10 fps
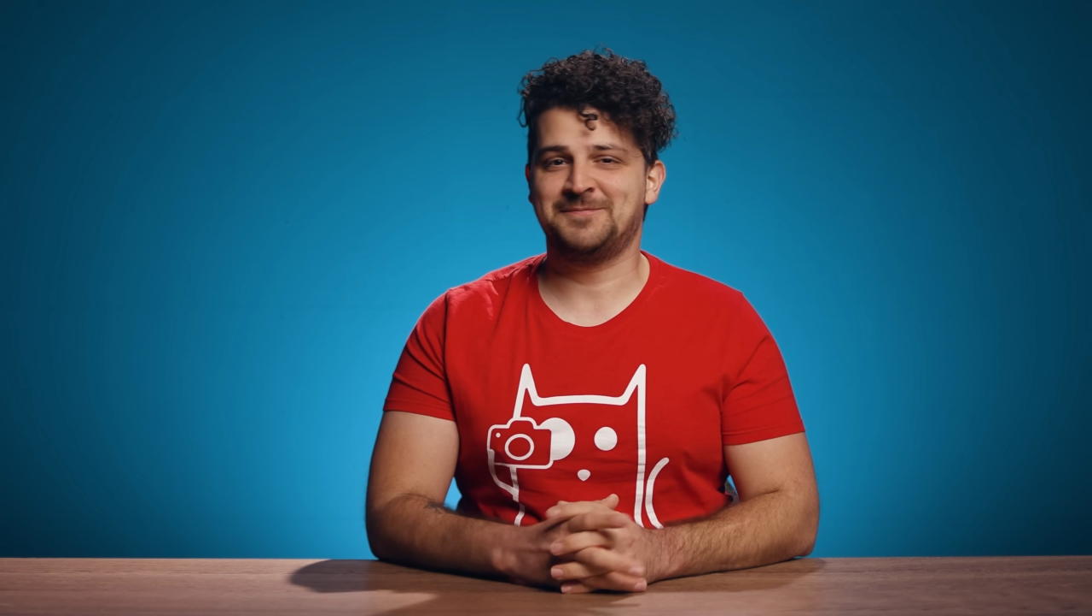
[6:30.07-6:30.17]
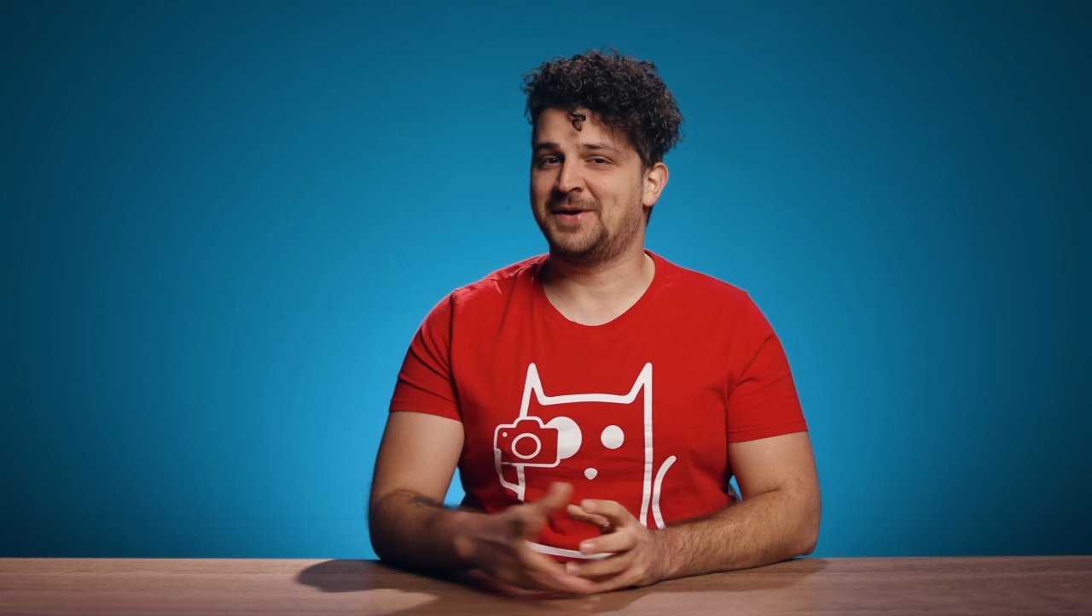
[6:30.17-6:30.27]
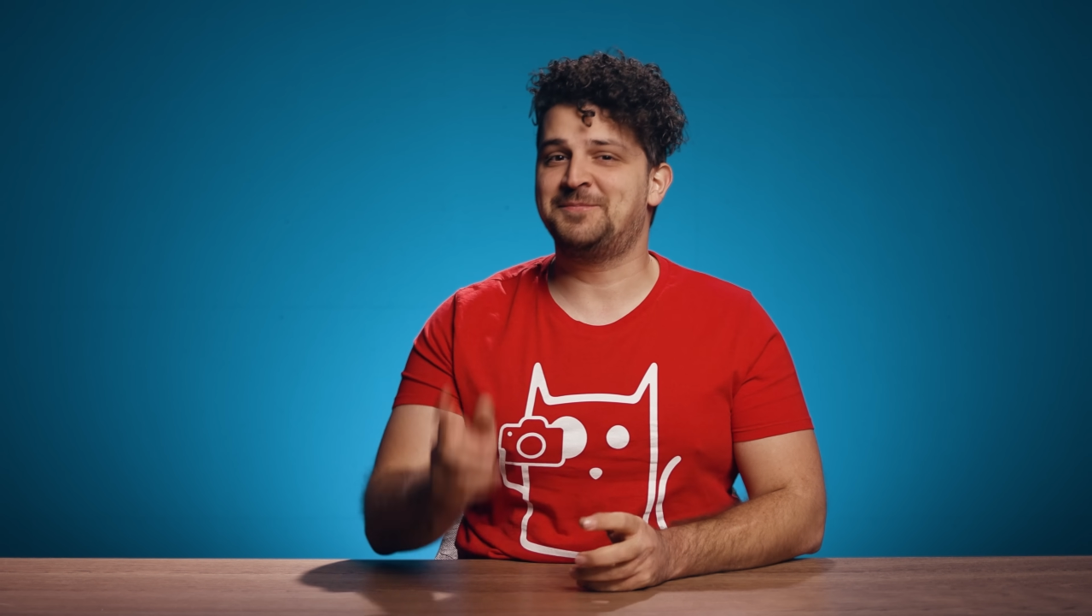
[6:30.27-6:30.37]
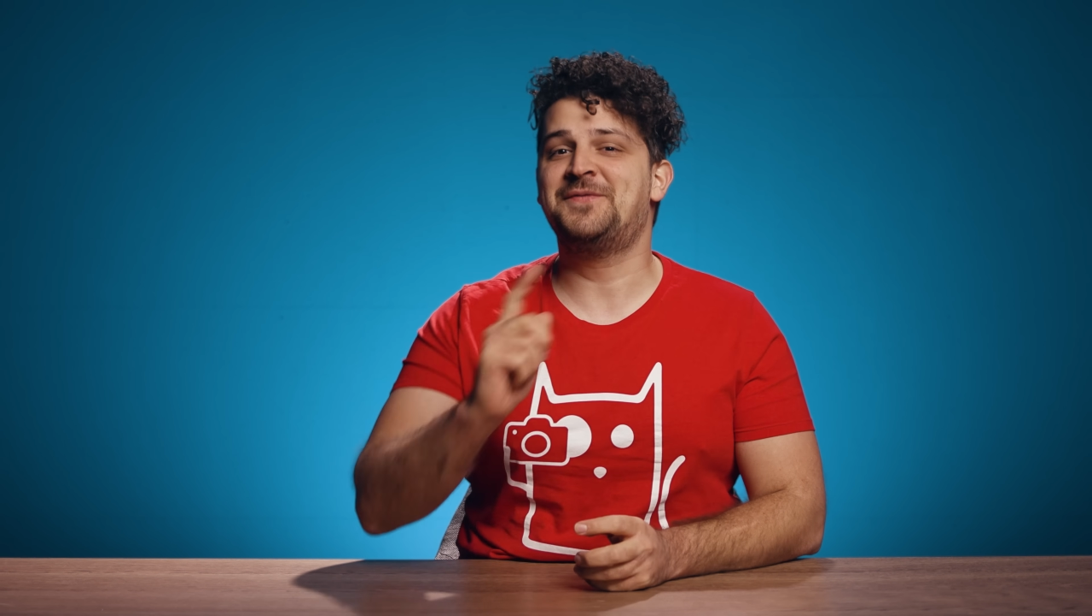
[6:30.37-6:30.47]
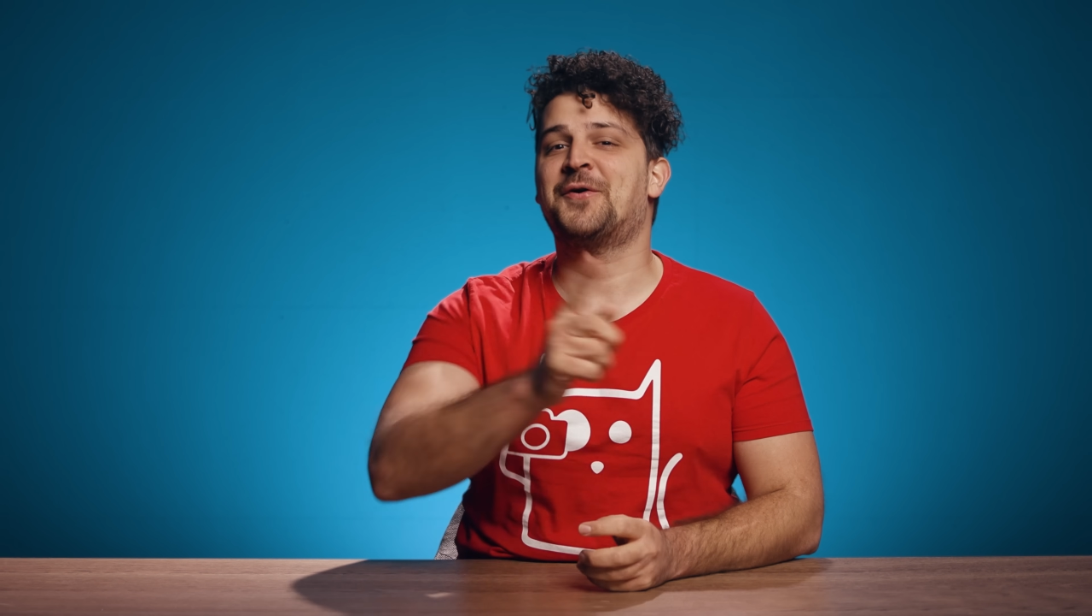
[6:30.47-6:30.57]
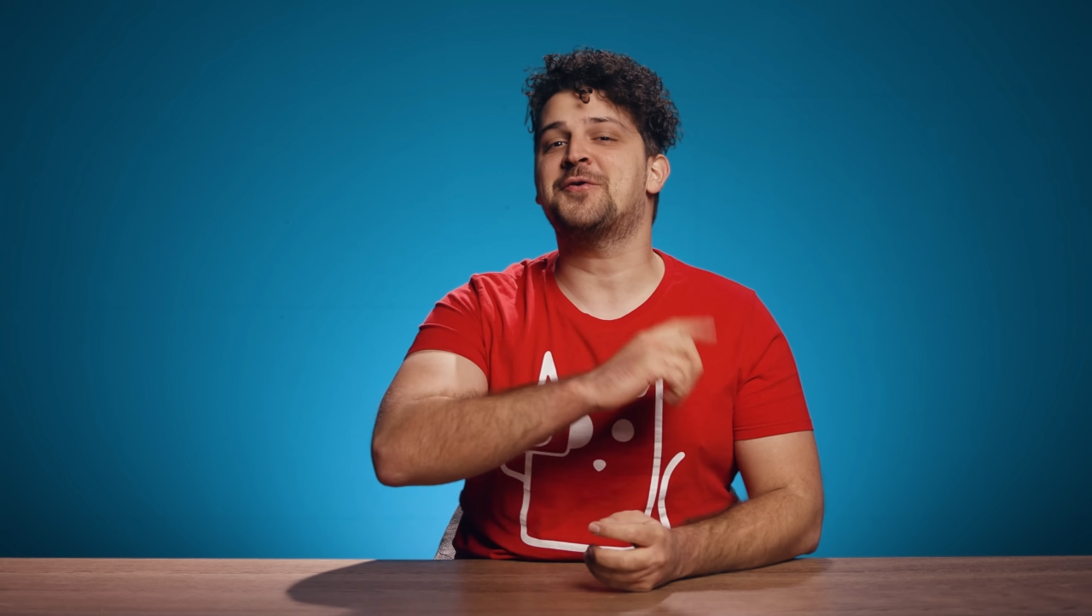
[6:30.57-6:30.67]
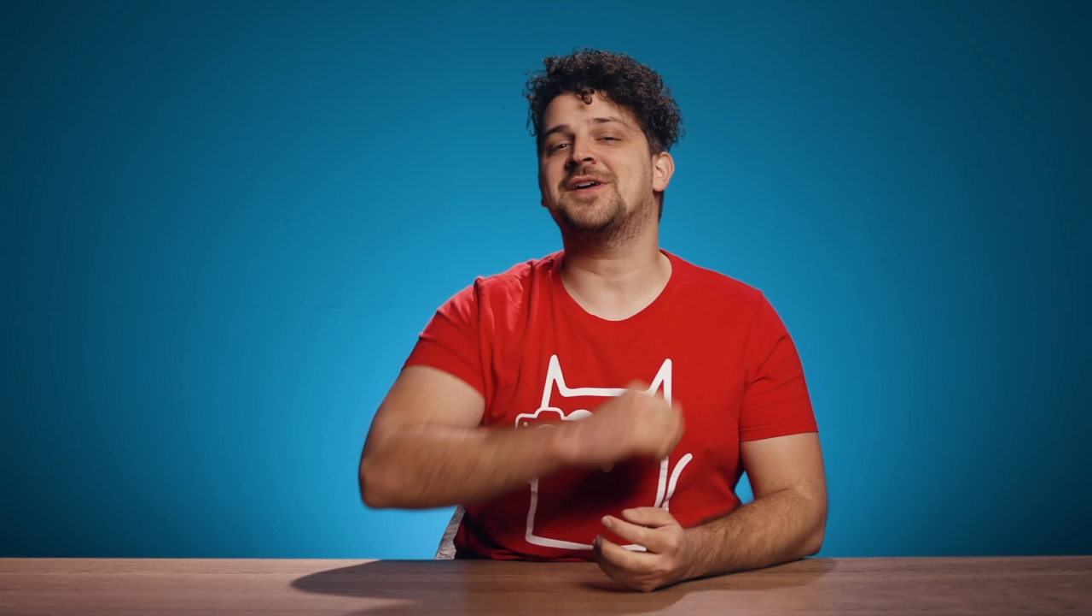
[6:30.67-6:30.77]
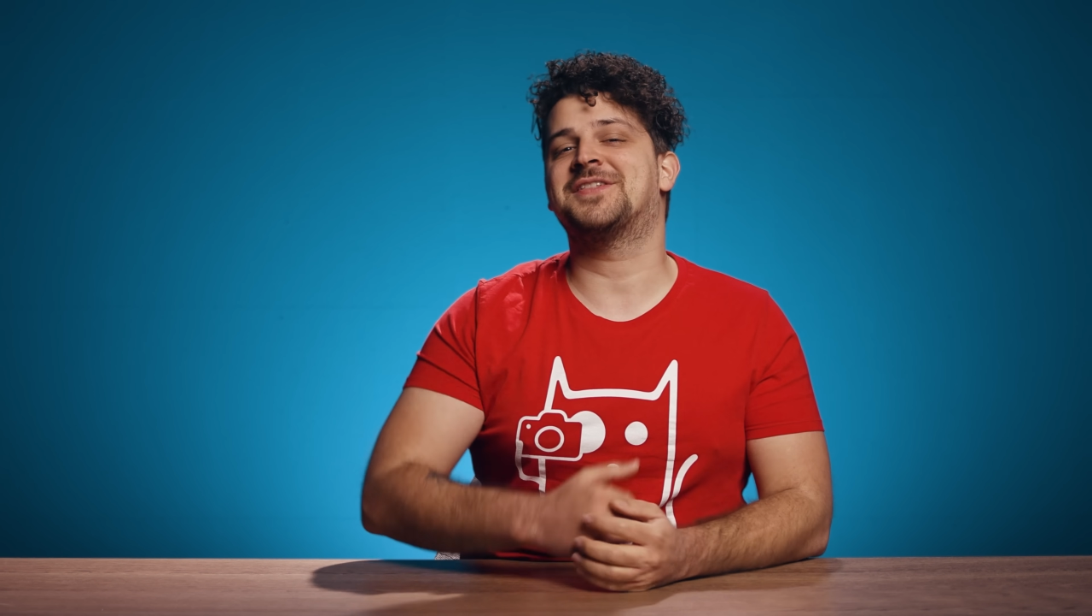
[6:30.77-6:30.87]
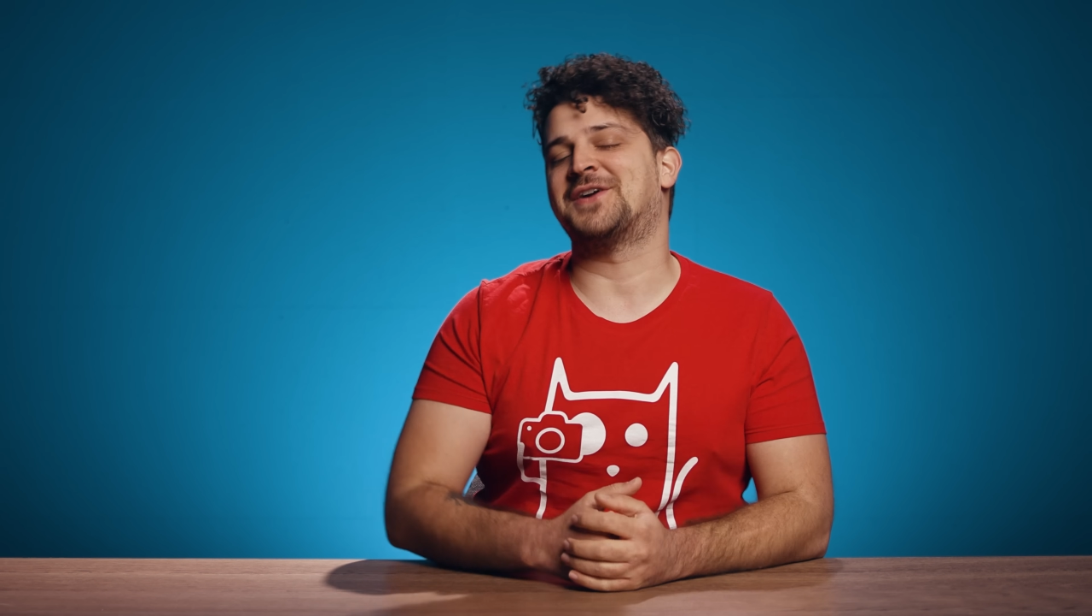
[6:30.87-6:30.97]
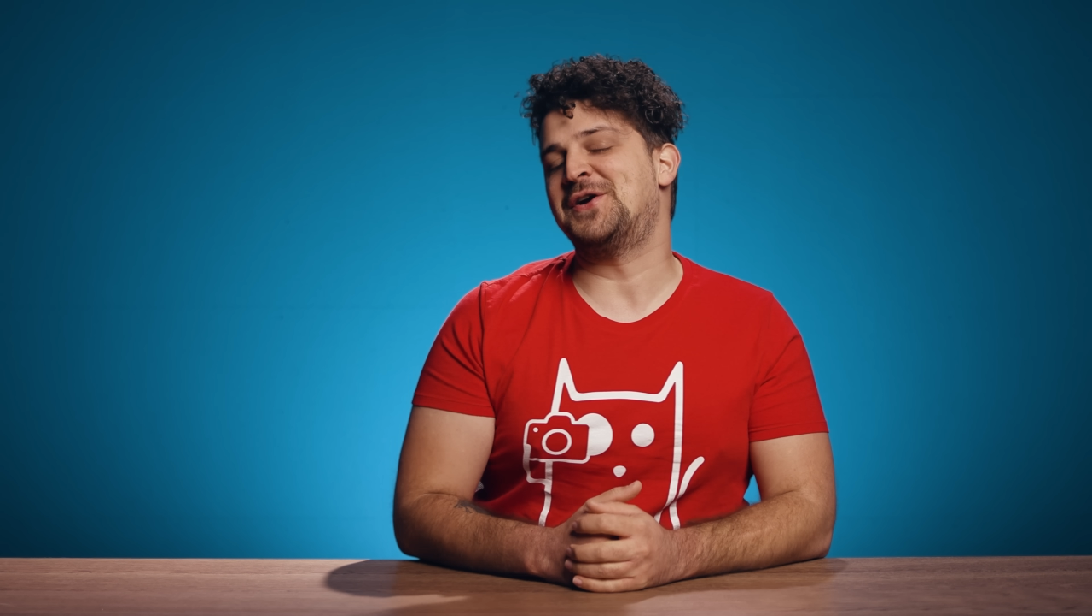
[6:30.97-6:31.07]
But before
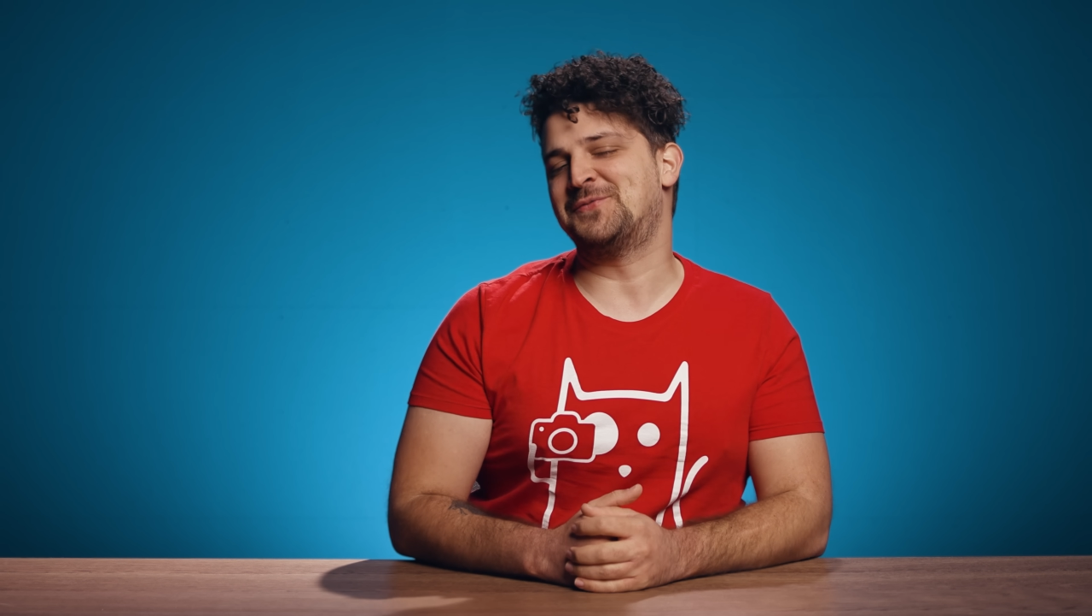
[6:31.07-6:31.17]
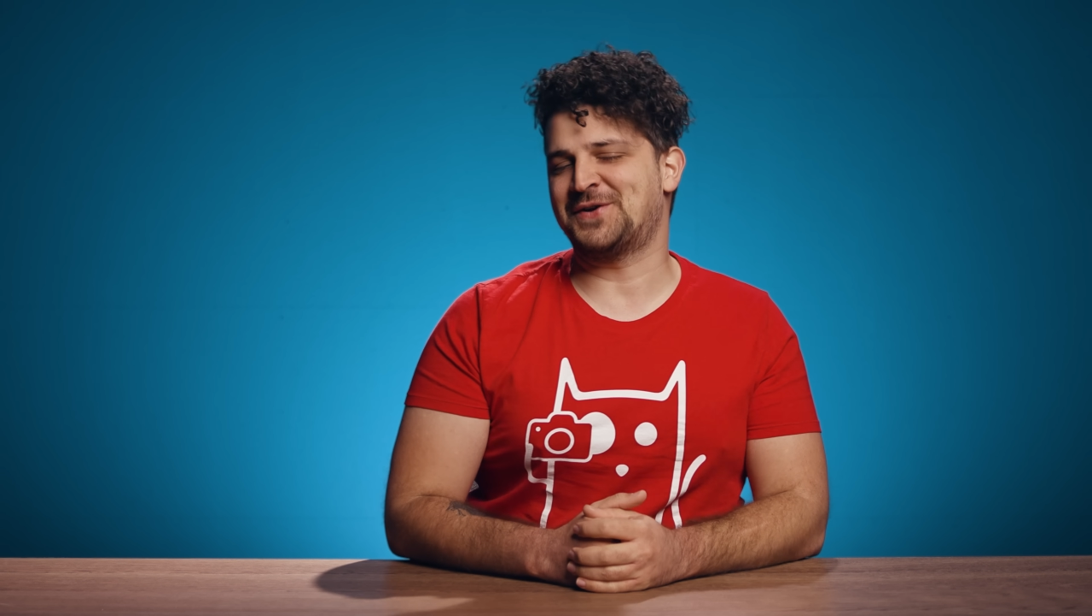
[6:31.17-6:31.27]
I start